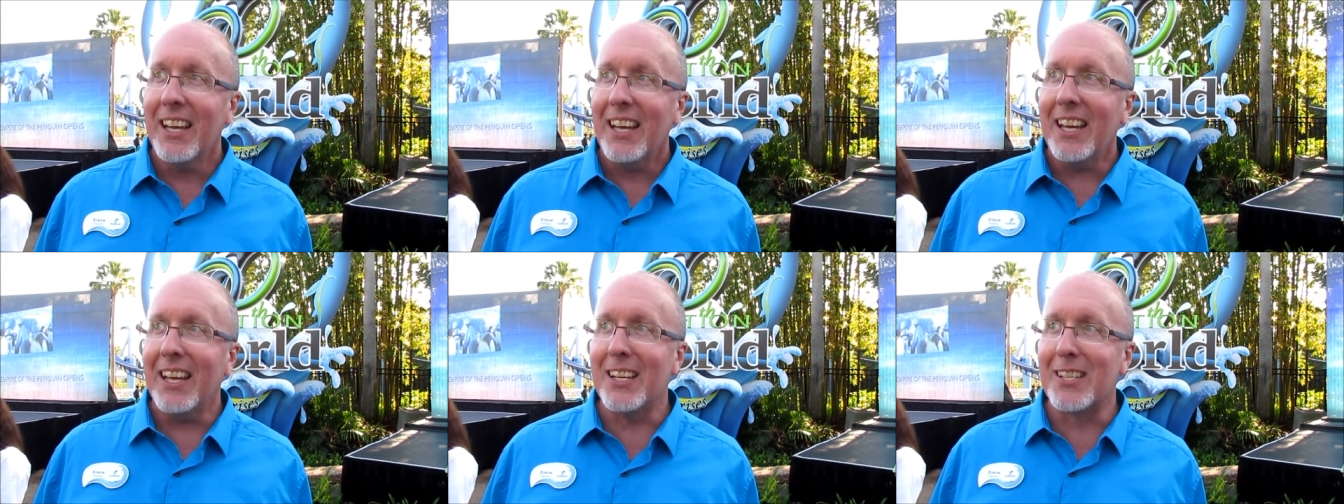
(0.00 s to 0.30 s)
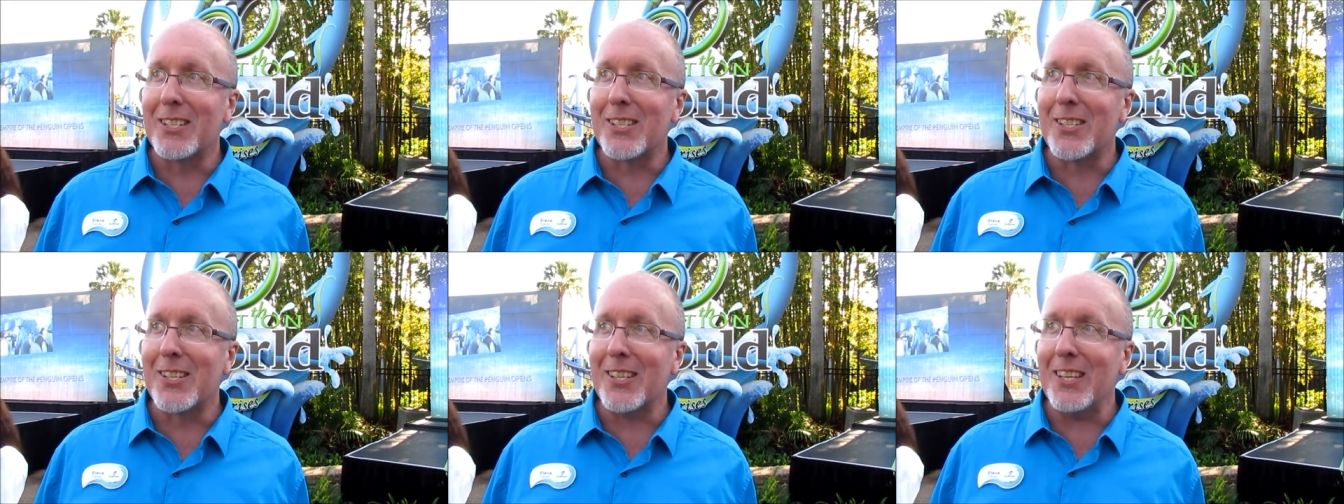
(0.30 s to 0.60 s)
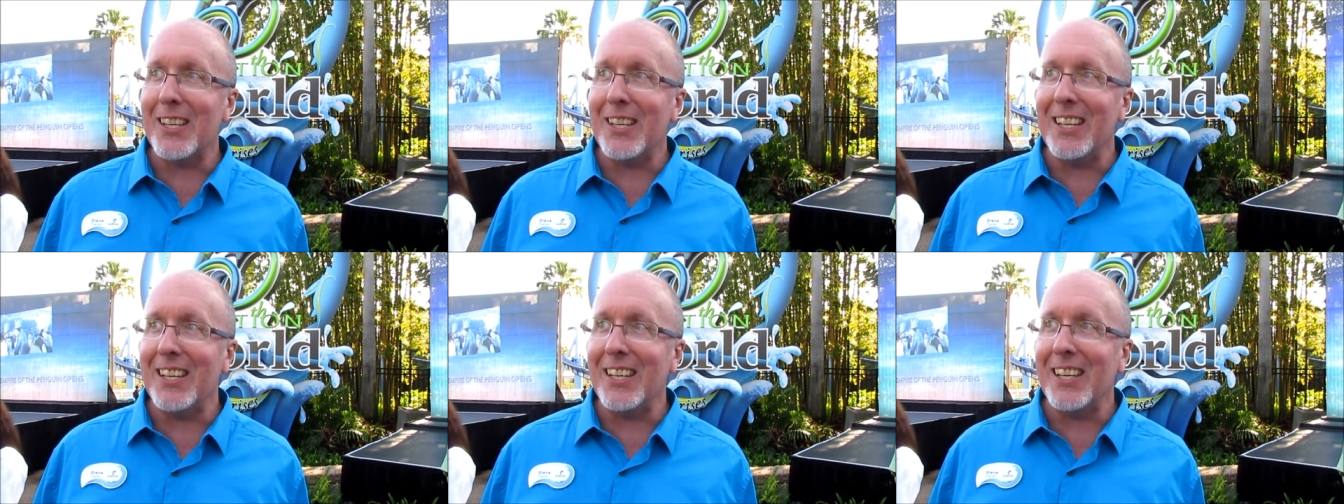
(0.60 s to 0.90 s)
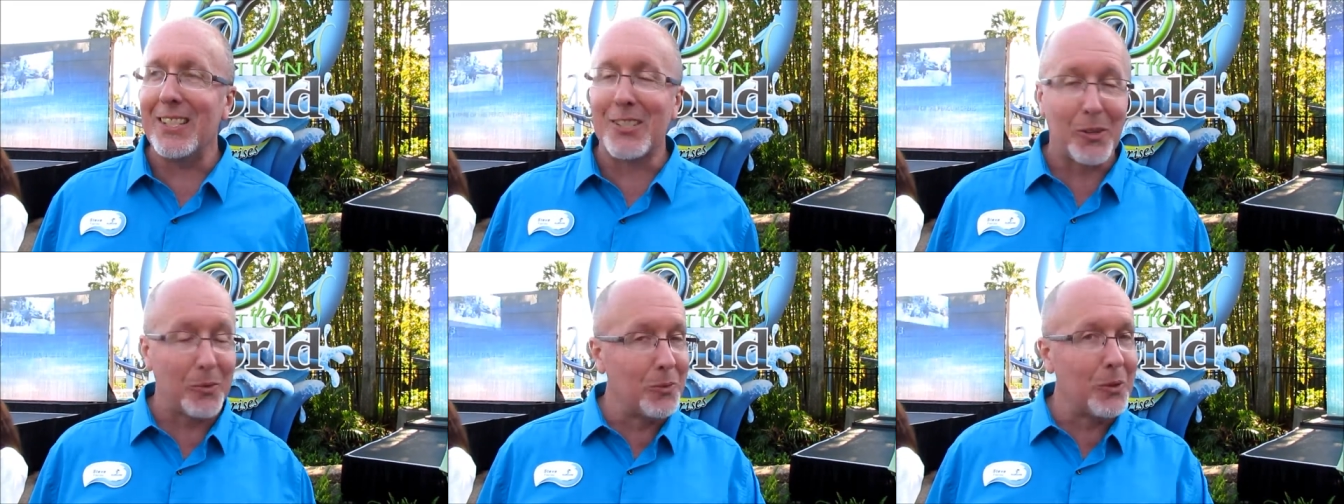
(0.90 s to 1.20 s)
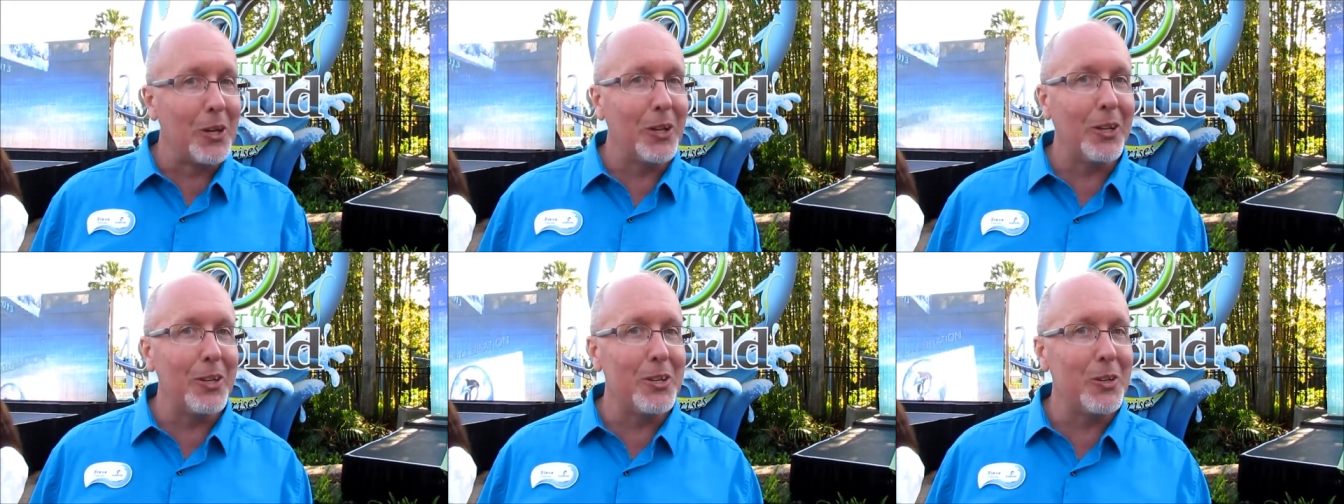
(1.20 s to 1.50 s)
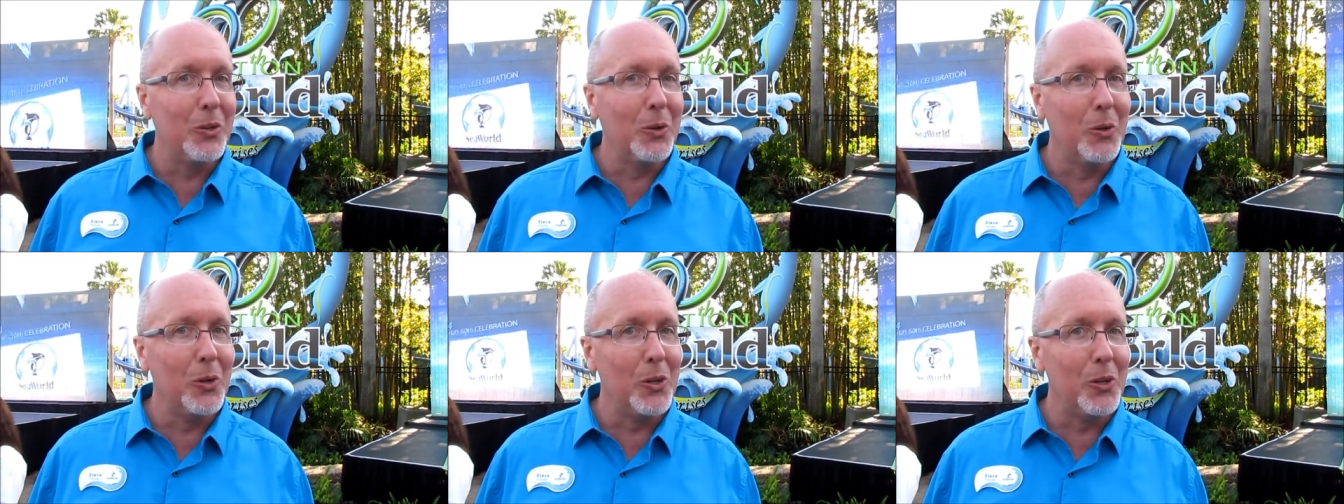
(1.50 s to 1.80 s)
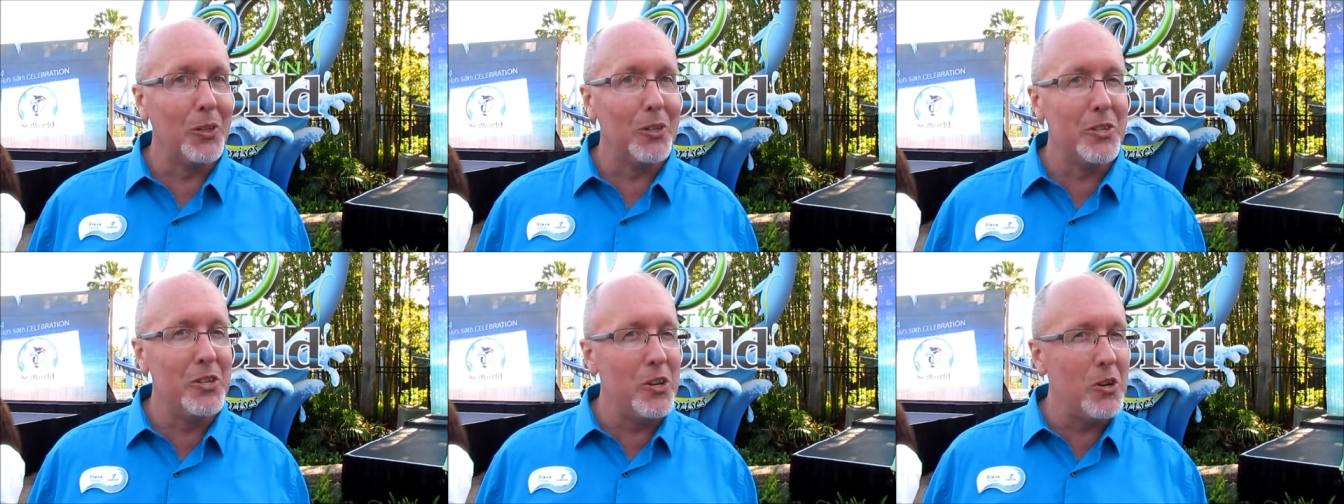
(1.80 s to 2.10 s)
it's it's a really cool
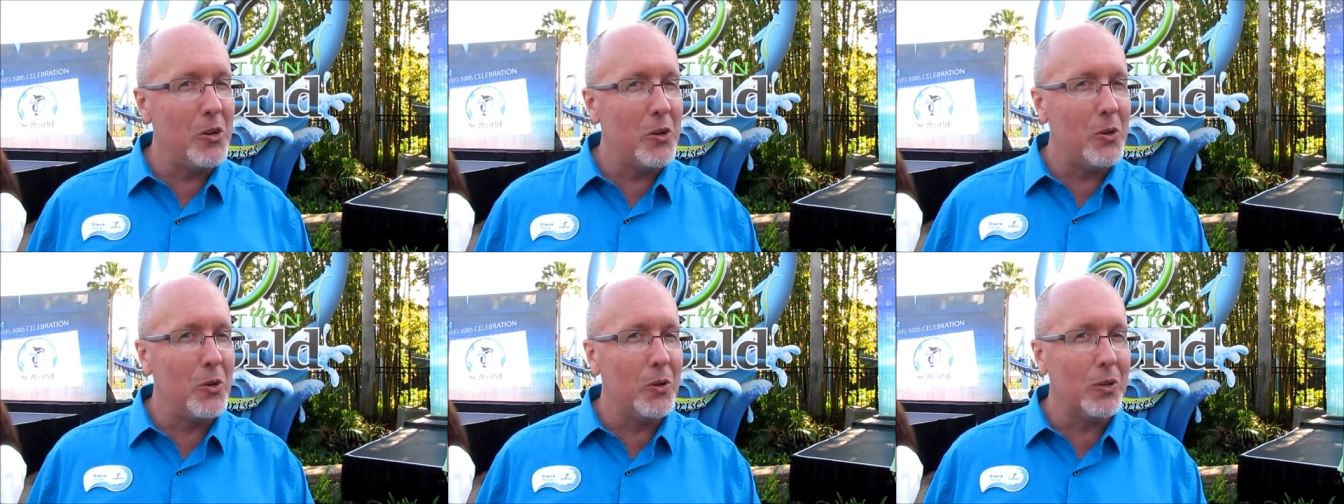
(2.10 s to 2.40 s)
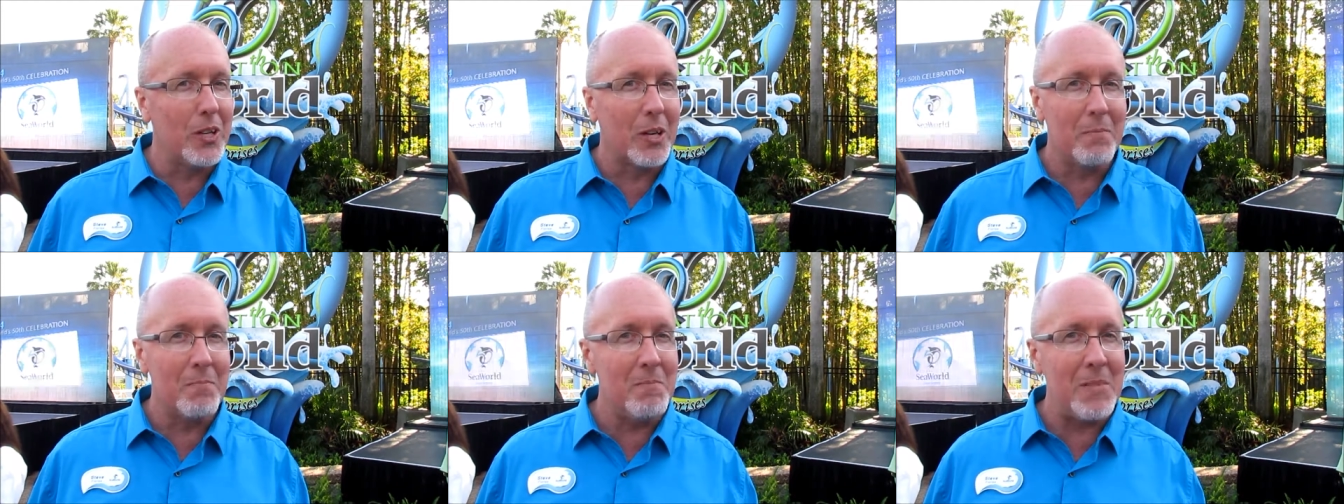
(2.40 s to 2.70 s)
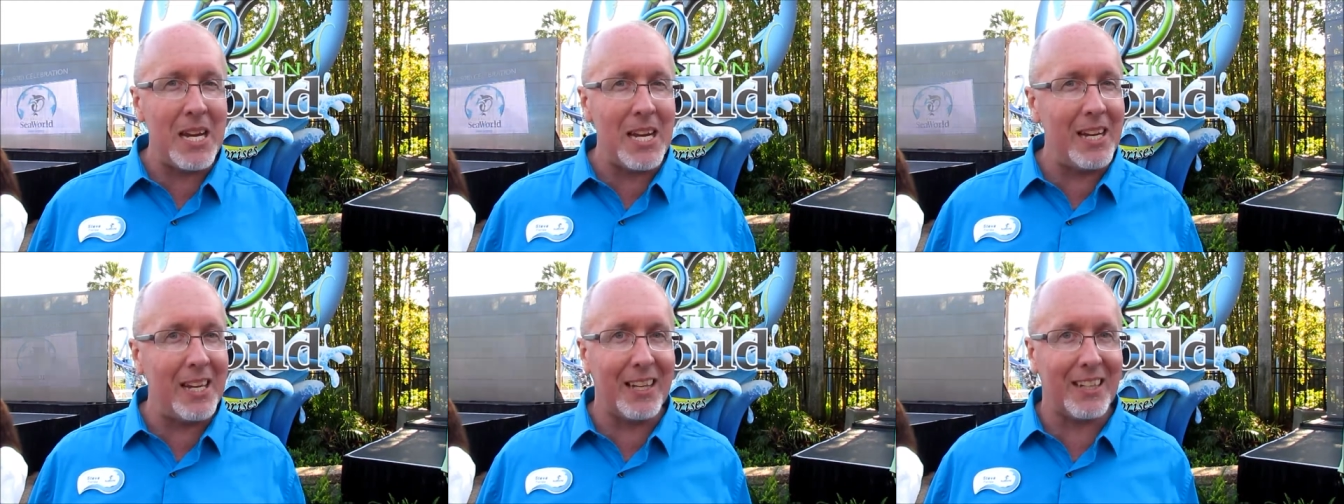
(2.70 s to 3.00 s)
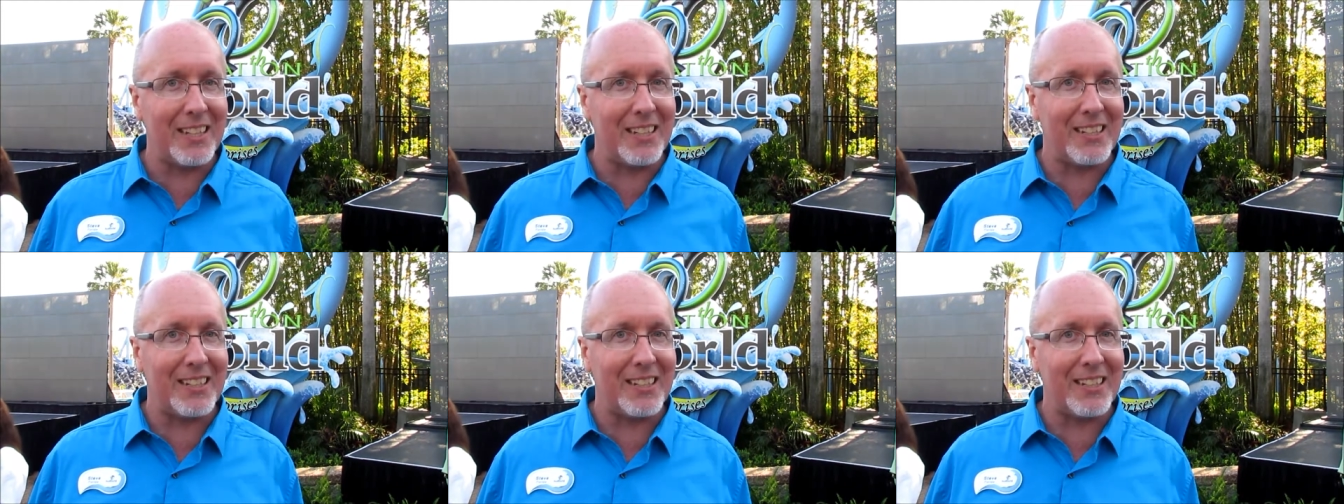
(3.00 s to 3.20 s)
new comedic.